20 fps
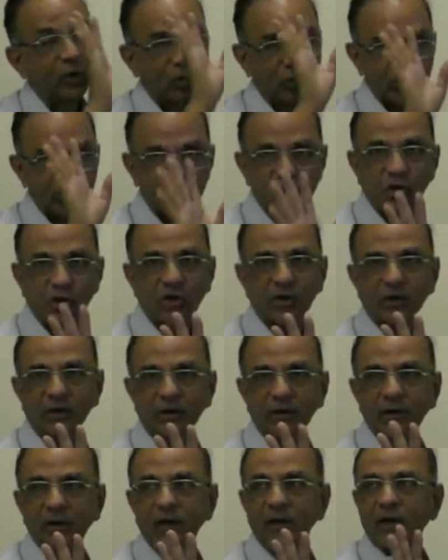No
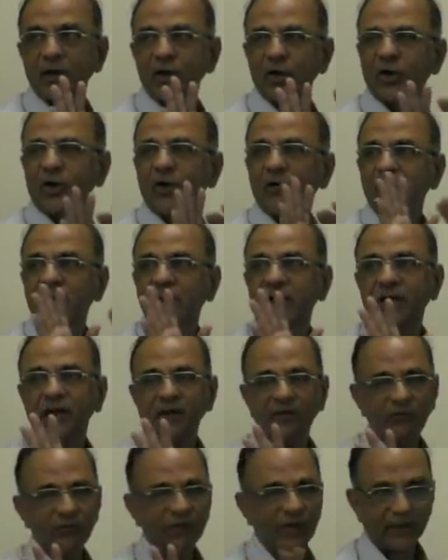shortcut to giving
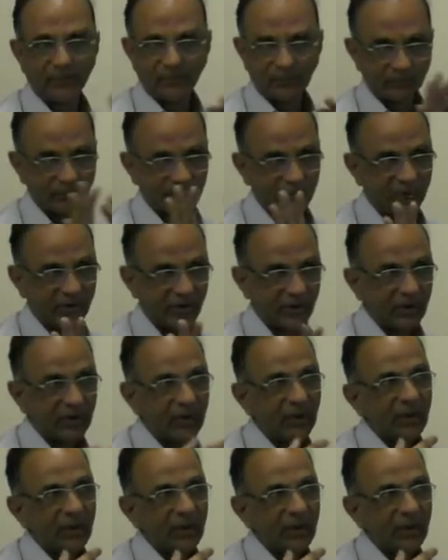enough time. Yeah.